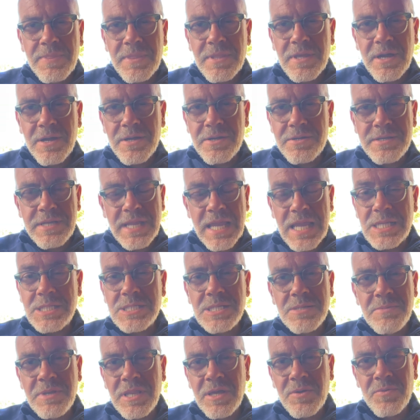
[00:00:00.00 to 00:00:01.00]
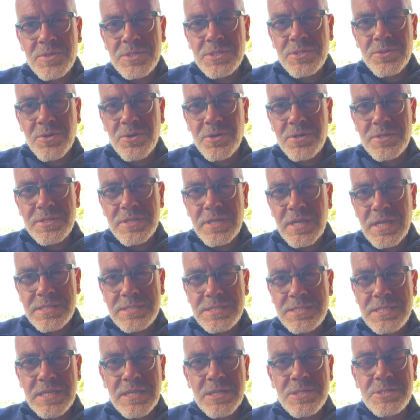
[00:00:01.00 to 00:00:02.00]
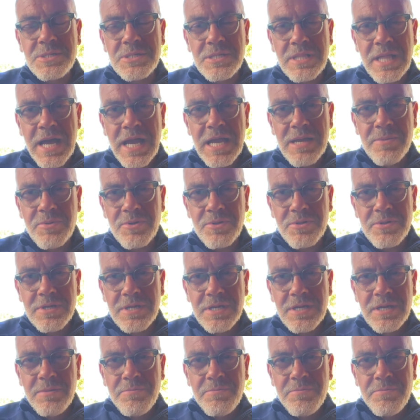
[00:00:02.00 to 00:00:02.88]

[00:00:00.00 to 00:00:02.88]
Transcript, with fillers: Her testimony was not seen as reliable,